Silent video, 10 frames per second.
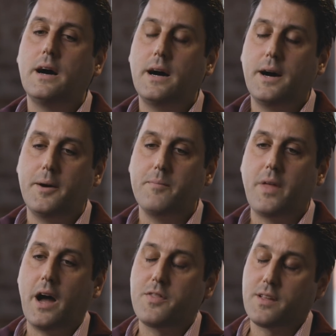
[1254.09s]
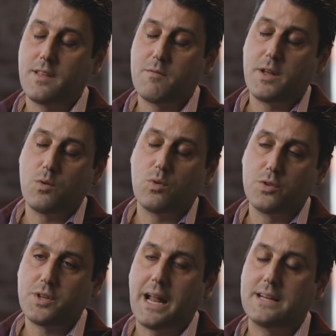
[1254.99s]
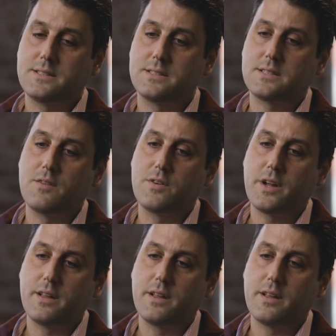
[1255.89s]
I think they've made a world-class discovery,